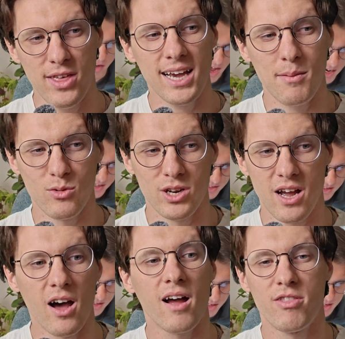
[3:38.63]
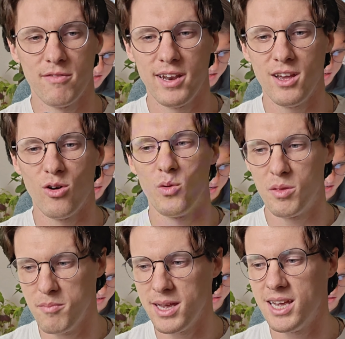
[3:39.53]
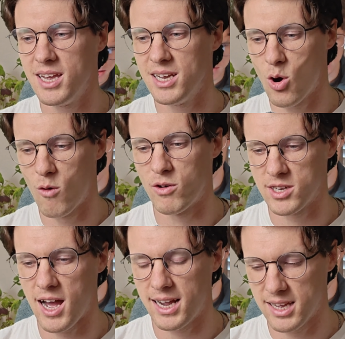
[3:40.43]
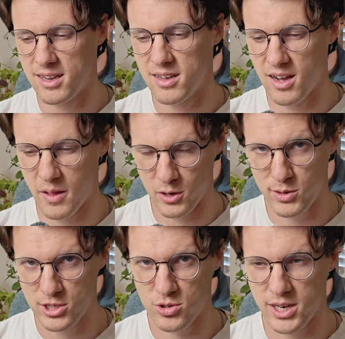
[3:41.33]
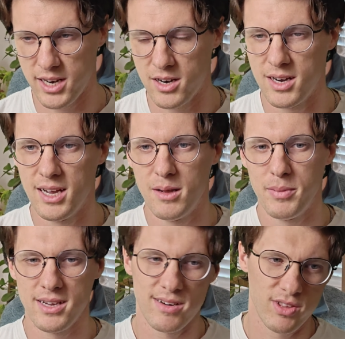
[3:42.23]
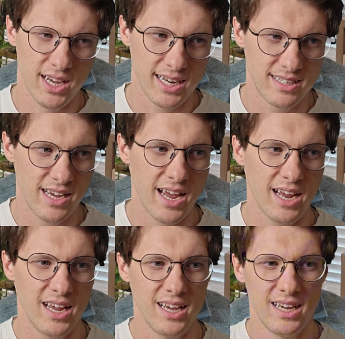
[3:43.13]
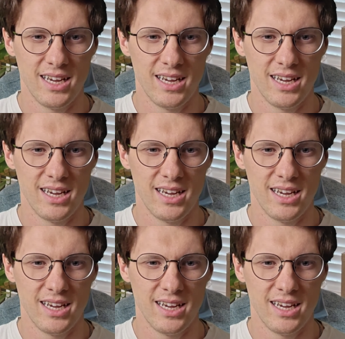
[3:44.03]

think I'm going to cut off the video with me over talking on the green screen here, because everything I say